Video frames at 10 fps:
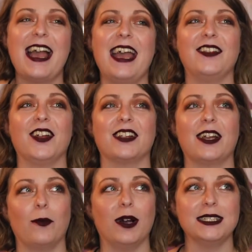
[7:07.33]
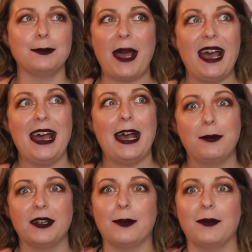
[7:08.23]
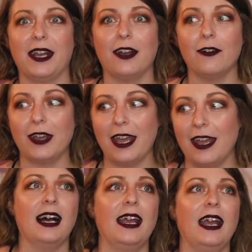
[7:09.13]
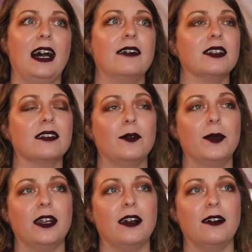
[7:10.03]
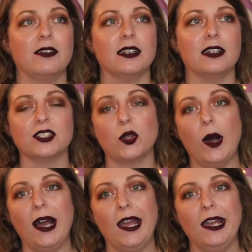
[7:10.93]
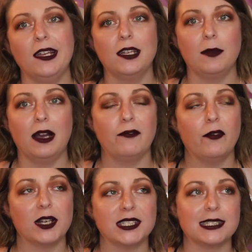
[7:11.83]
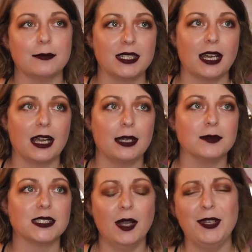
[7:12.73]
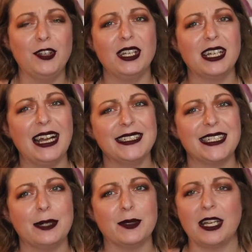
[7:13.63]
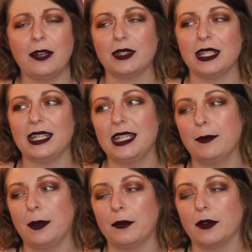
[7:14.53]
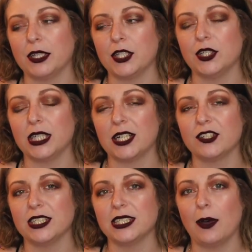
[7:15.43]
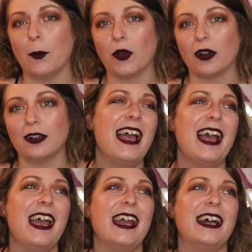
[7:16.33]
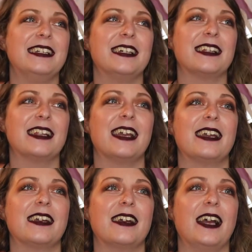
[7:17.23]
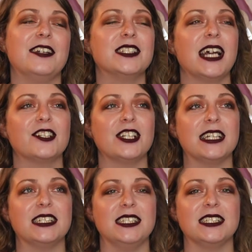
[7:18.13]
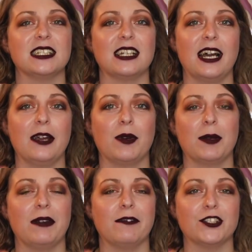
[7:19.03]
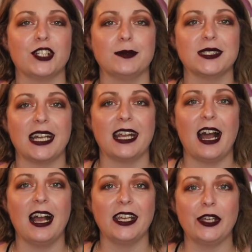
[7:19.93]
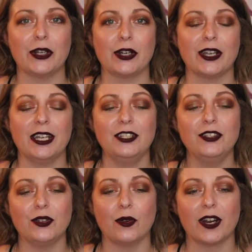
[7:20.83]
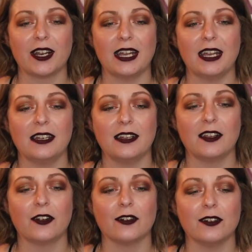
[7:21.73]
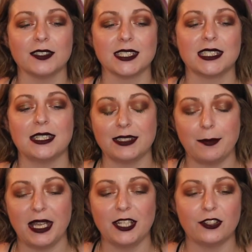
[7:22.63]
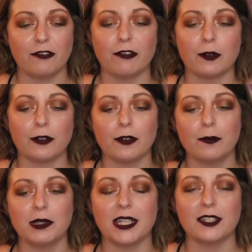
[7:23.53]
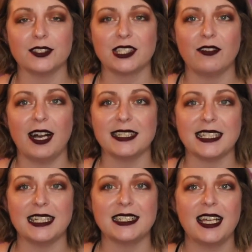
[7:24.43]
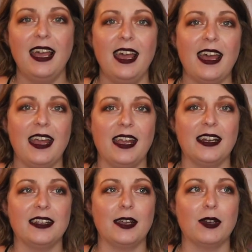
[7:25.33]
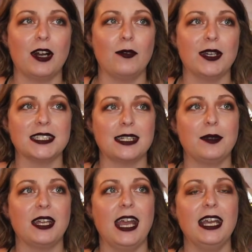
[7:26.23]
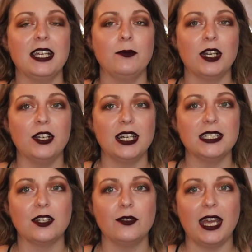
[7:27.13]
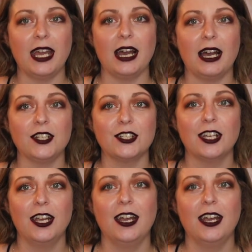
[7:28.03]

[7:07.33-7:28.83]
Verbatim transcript: And they're like, what is pap? And I'm like, okay. I have a little bit of a little twang in my voice sometimes. I mean, you can kind of tell, but not really. I think my brother, you can actually tell more of. And like, I used to actually get teased a lot in one of my first jobs that I got here in New York, and the girls, because I was a manager for Plato's Closet, and they would always, I'd be like, hey, can one of you guys go cash?